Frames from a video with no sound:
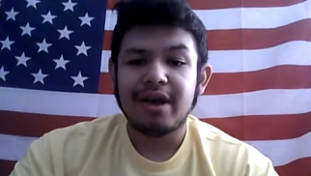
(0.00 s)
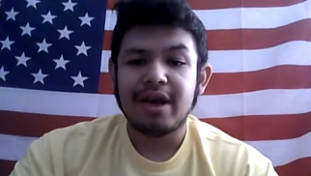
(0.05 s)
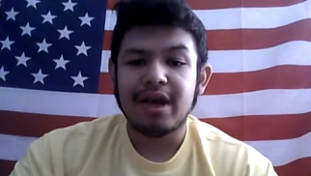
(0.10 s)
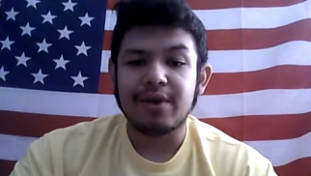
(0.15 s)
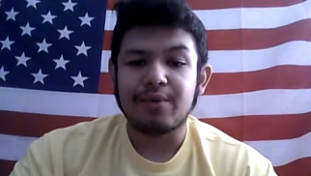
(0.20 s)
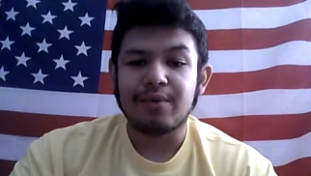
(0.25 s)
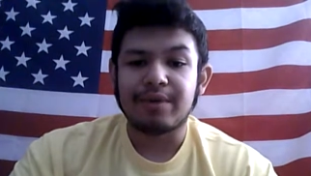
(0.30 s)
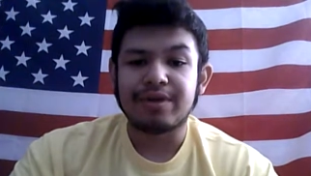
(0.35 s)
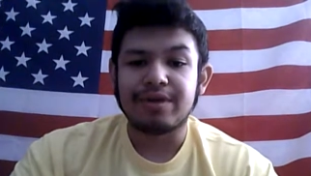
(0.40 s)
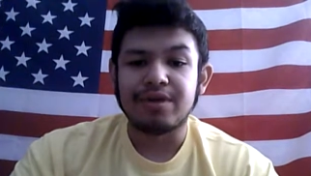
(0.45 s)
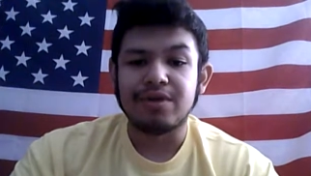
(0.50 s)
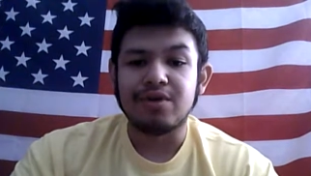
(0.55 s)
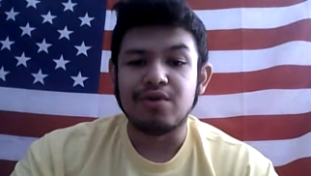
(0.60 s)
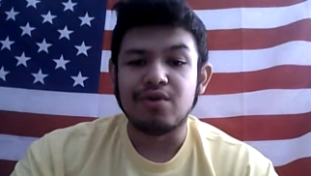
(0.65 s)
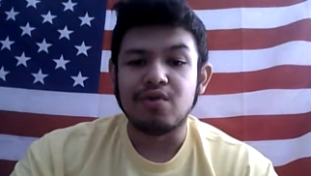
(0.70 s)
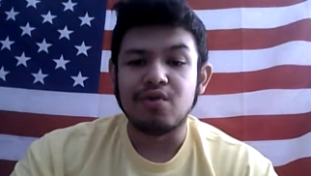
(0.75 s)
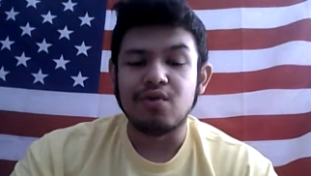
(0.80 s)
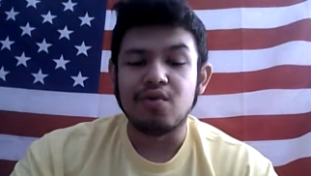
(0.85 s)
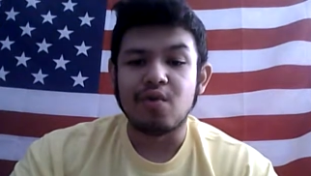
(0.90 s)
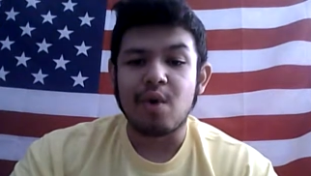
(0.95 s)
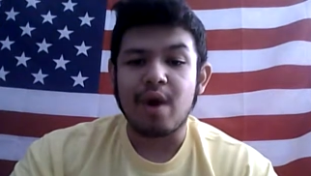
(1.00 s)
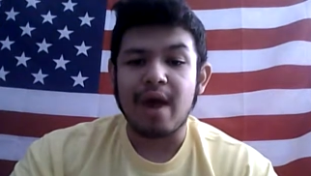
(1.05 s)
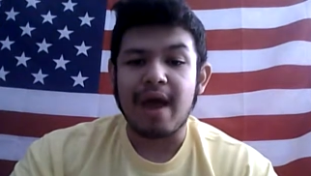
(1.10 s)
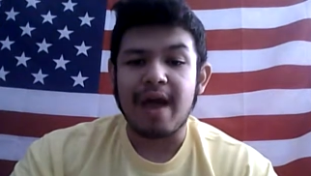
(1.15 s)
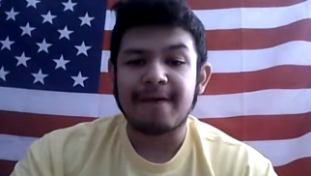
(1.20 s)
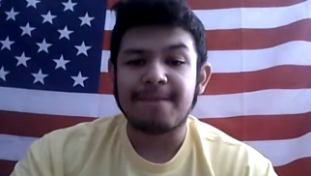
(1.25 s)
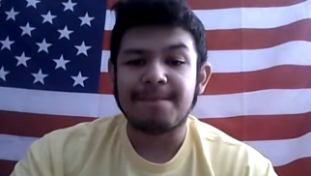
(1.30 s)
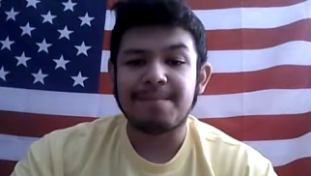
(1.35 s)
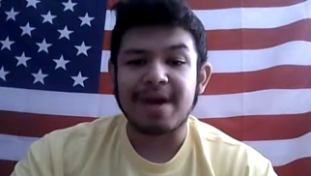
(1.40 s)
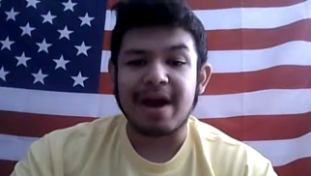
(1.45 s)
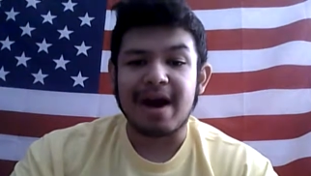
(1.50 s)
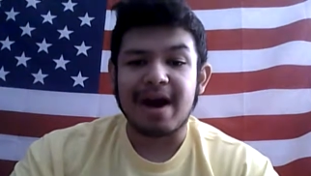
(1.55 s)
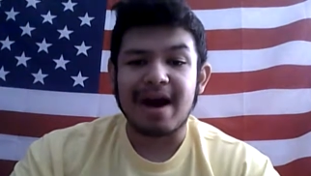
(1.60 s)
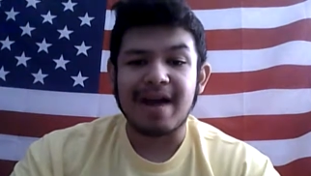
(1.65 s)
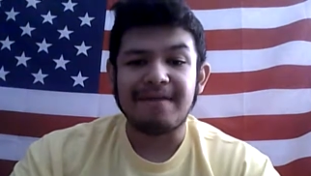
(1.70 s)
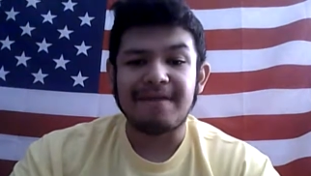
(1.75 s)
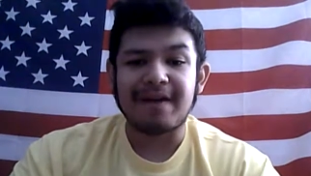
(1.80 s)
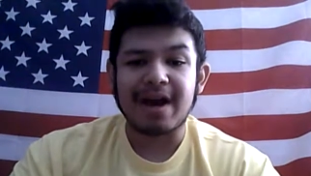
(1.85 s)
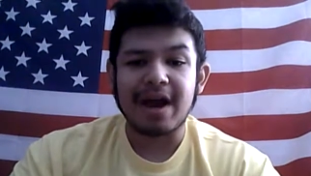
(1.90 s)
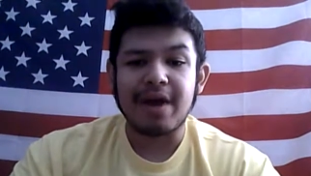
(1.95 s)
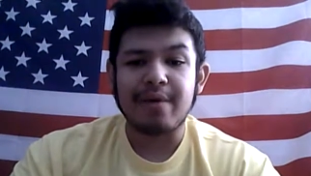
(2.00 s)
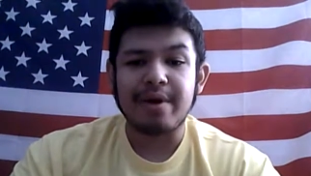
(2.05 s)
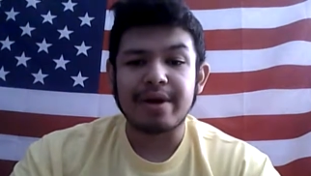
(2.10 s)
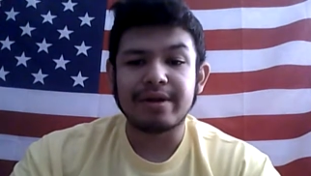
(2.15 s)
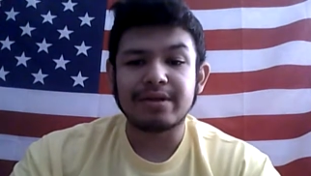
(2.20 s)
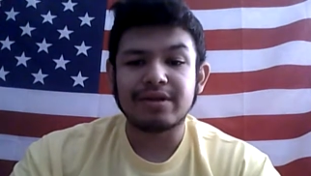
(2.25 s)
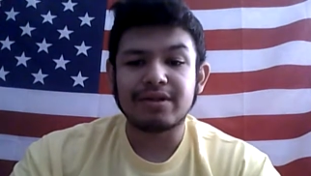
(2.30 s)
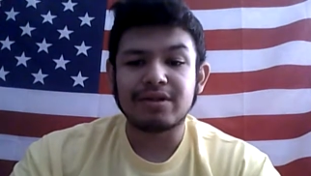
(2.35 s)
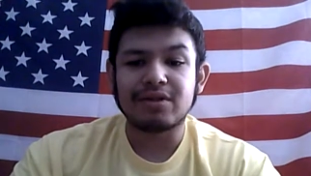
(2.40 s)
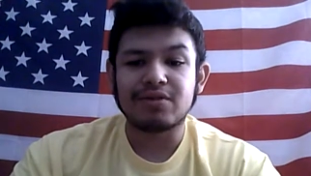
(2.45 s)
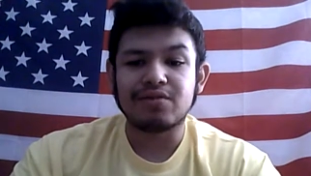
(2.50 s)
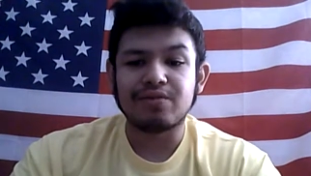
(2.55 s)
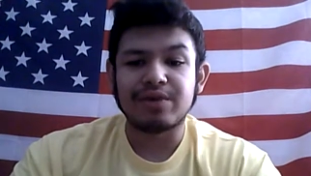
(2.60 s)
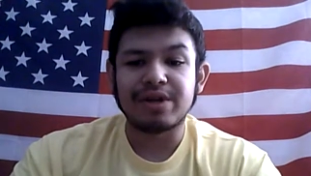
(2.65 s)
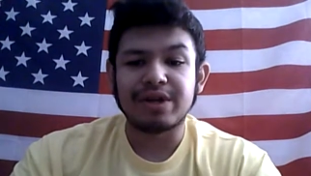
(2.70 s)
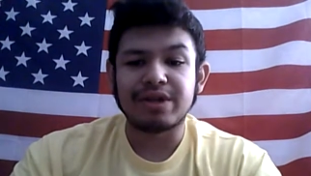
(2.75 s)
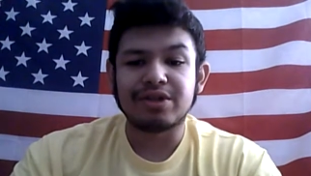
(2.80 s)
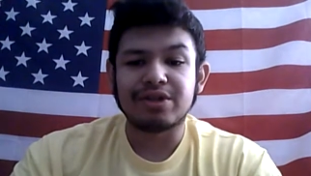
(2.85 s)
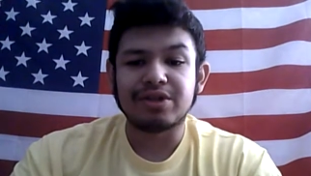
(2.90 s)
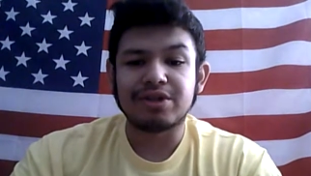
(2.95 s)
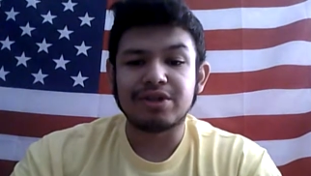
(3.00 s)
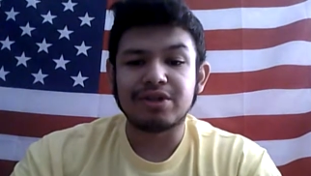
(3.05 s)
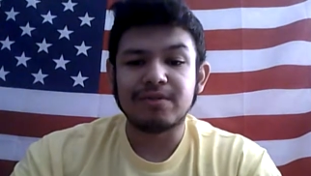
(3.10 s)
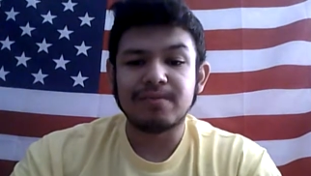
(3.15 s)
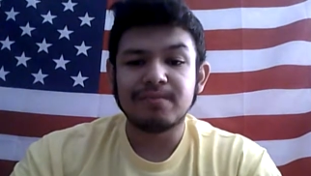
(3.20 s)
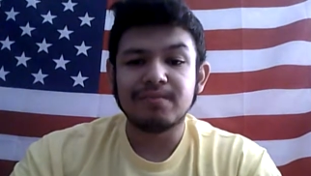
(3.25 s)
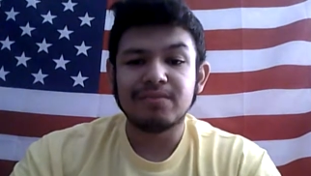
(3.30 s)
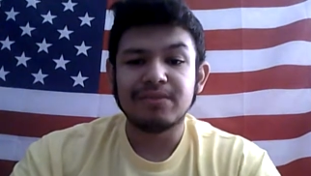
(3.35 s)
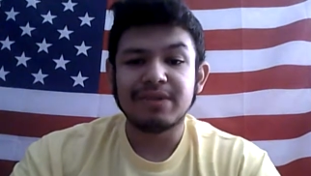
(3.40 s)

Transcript: hit with the new FBI virus, which